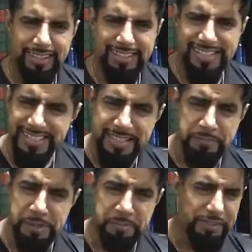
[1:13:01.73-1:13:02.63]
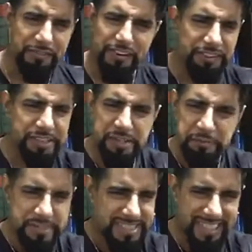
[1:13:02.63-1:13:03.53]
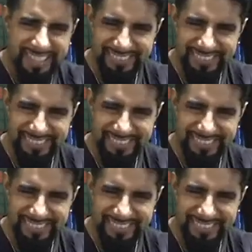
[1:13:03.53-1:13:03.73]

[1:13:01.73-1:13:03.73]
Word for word: seem to be very upset